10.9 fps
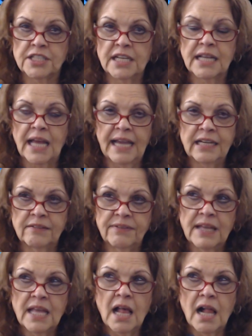um, kind of
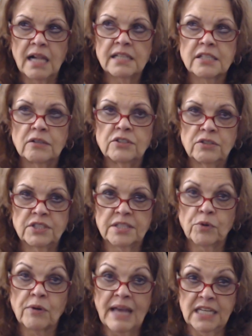also do some
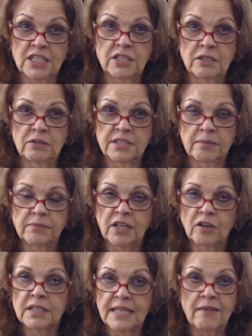gratitude, some, you
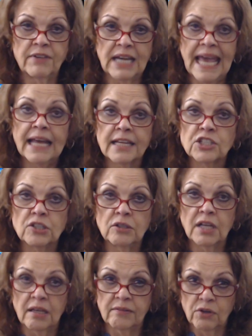know, have an attitude
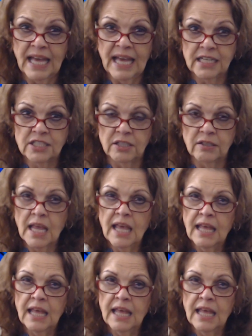of gratitude.